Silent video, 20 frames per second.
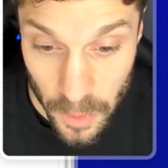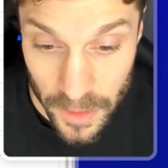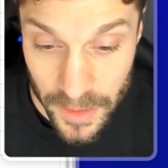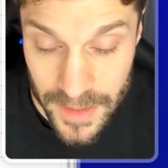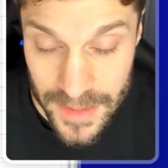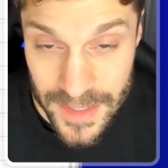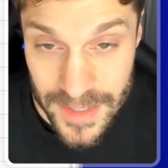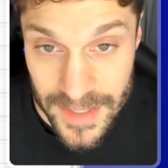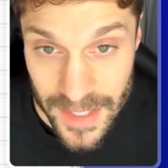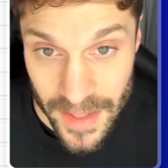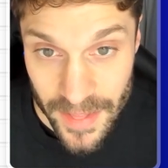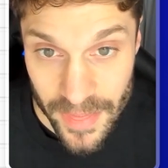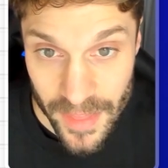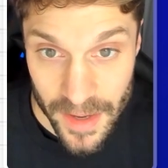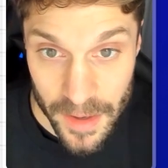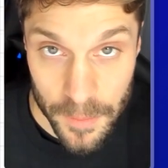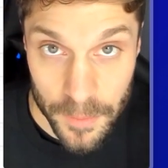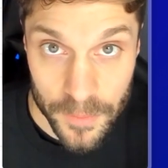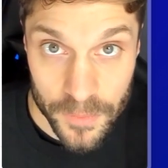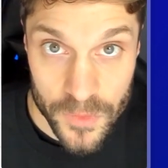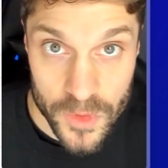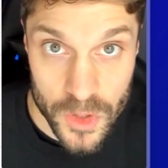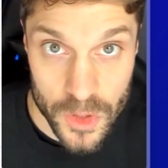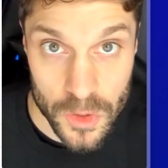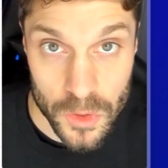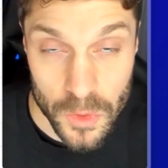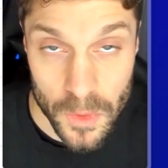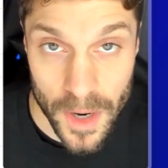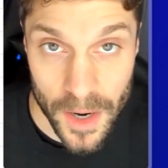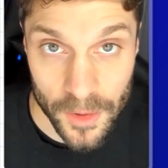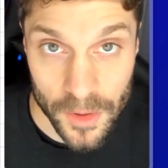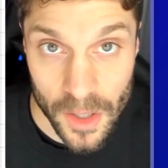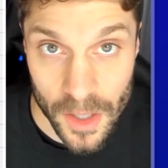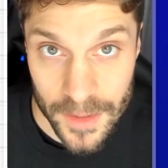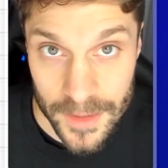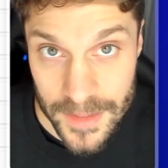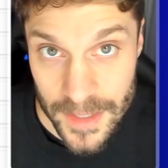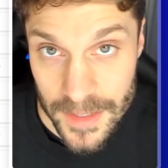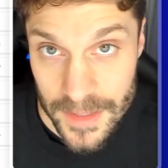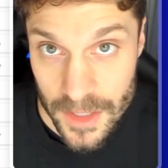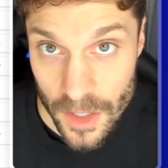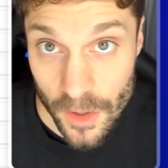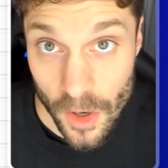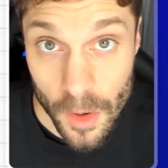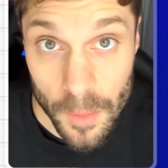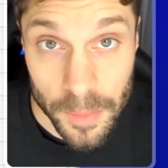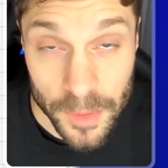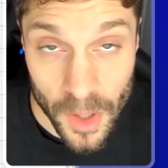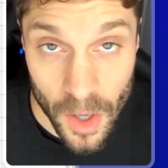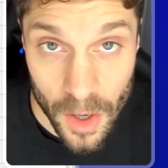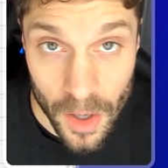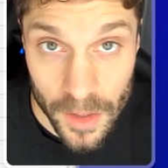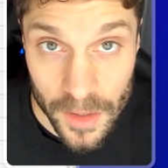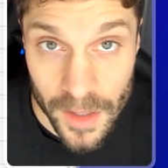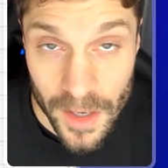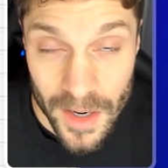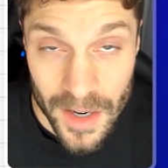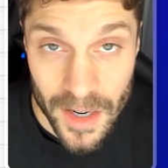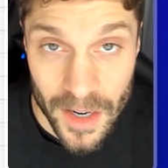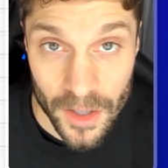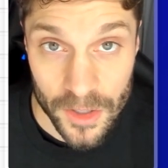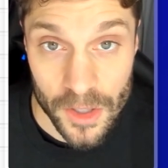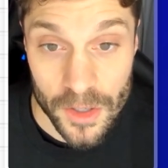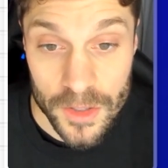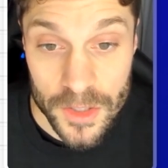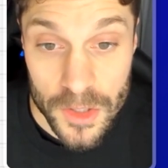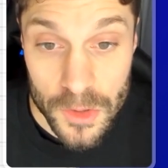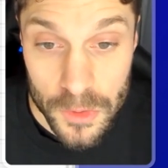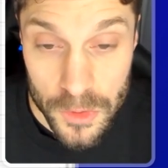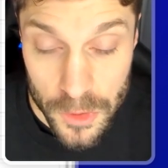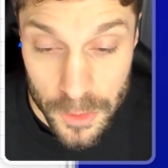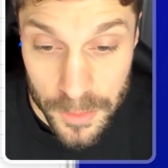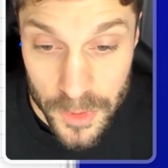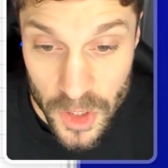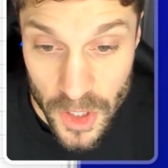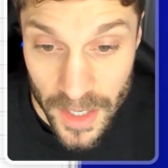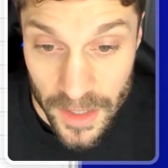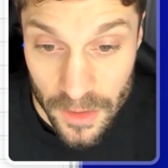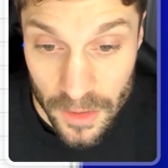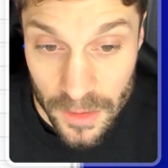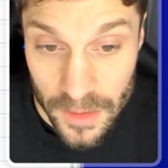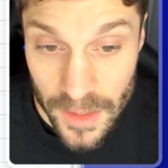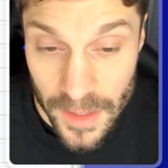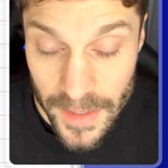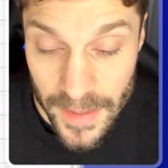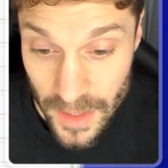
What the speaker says: We're going to send them to our content on our blog, on our YouTube channel.